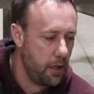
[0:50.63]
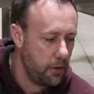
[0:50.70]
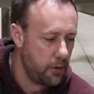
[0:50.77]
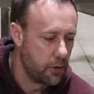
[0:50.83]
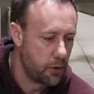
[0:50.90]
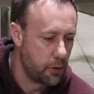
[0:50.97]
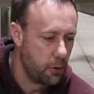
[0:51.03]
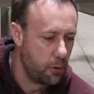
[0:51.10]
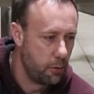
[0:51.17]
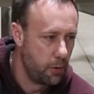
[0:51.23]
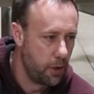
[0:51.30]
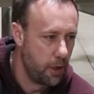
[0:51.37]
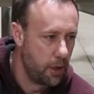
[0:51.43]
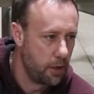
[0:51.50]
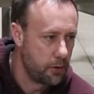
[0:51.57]
to
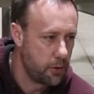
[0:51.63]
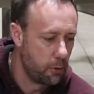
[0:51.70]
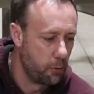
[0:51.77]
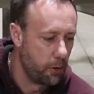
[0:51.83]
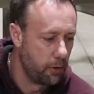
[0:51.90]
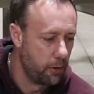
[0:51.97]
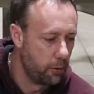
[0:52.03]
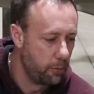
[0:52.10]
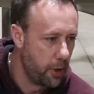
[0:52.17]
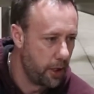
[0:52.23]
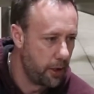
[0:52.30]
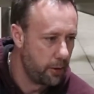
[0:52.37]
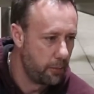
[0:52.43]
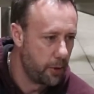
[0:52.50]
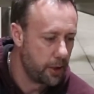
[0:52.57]
show it a little
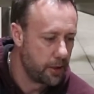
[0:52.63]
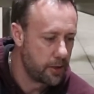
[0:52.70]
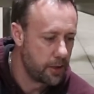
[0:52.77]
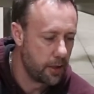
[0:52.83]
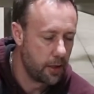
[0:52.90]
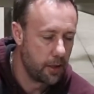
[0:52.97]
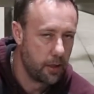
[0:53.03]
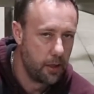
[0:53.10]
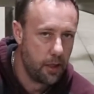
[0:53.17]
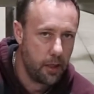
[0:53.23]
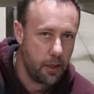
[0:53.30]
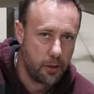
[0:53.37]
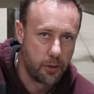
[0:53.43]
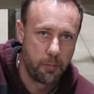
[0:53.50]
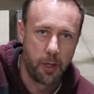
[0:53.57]
better, but
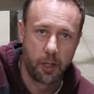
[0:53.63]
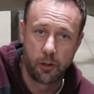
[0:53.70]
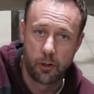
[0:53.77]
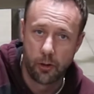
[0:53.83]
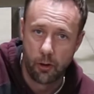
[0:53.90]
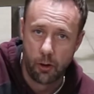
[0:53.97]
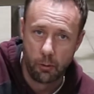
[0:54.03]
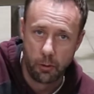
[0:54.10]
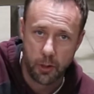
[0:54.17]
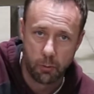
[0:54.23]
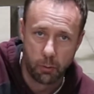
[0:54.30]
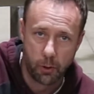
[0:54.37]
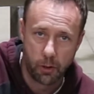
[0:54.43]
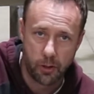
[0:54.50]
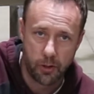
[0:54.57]
just make sure to always
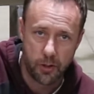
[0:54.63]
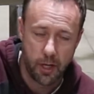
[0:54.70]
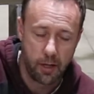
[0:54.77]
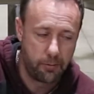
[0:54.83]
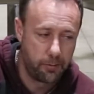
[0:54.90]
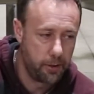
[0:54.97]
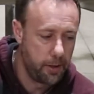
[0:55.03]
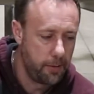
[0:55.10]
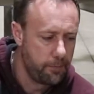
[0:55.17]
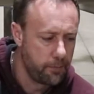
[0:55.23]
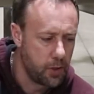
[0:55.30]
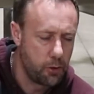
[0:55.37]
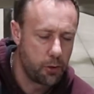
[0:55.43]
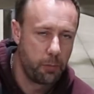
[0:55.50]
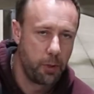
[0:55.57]
work safely.
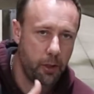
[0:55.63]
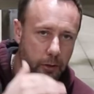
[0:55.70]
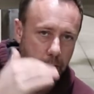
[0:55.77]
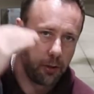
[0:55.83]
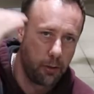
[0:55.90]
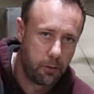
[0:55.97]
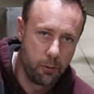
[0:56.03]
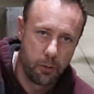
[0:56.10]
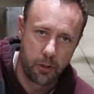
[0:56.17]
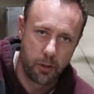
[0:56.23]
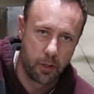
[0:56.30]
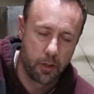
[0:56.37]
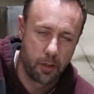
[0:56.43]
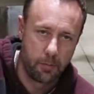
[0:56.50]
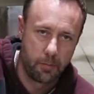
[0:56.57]
You should be able to use
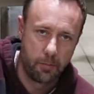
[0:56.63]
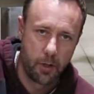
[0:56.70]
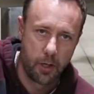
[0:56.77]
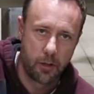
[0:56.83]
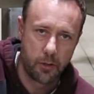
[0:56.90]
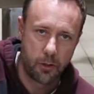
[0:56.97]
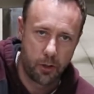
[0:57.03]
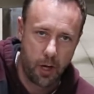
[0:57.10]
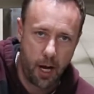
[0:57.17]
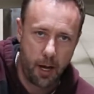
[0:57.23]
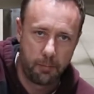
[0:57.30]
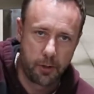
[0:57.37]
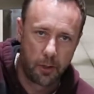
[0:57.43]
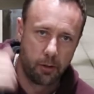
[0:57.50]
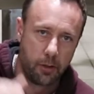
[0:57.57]
a
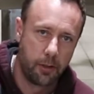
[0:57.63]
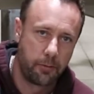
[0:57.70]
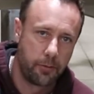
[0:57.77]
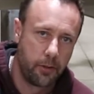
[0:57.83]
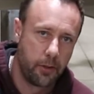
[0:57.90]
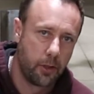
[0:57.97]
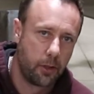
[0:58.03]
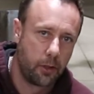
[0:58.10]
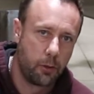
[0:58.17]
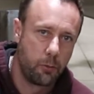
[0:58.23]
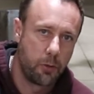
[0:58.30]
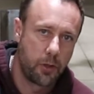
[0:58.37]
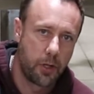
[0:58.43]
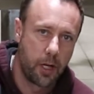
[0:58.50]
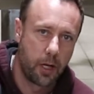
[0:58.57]
strap to lift the
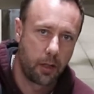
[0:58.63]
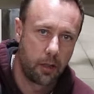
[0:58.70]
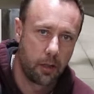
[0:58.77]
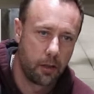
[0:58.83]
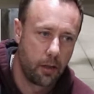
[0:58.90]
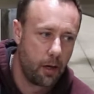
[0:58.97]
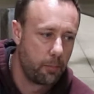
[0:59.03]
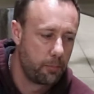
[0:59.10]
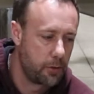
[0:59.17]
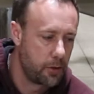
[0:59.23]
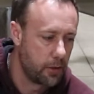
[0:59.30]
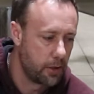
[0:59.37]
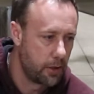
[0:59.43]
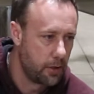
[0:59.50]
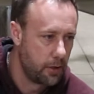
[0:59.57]
gooseneck up
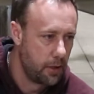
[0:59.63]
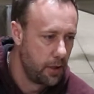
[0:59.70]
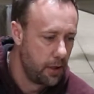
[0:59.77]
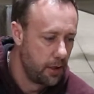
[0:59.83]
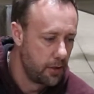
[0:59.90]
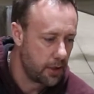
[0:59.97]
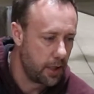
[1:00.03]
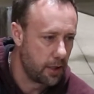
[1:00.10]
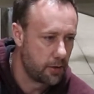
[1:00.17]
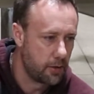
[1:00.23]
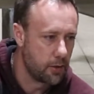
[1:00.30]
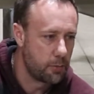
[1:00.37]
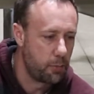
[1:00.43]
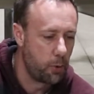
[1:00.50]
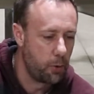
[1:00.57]
to get to
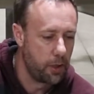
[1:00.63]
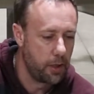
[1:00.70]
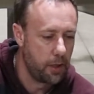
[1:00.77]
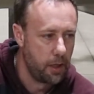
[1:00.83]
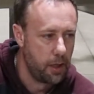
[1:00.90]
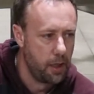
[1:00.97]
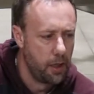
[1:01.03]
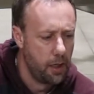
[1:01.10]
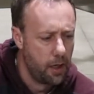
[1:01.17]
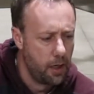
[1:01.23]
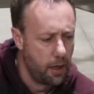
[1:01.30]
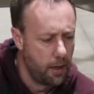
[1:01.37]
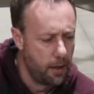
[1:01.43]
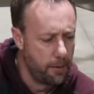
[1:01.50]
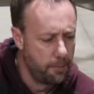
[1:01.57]
this point.
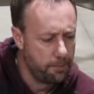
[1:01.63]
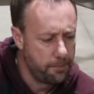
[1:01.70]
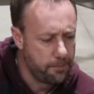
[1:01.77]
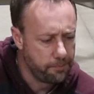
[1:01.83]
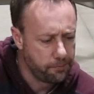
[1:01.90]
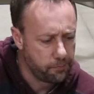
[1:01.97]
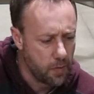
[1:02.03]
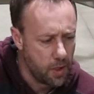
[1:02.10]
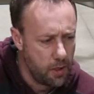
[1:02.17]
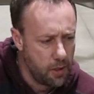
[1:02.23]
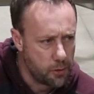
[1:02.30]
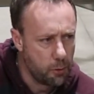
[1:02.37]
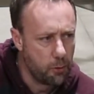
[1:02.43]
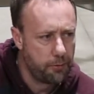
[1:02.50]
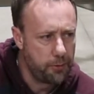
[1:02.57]

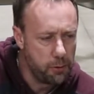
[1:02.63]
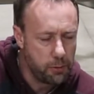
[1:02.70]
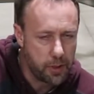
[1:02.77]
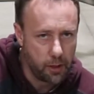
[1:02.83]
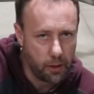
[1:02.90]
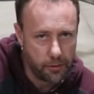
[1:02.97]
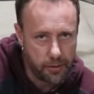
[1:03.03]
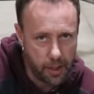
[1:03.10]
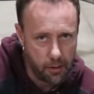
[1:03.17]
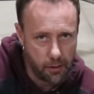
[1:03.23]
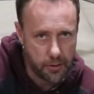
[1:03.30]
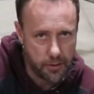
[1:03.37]
So a few telltale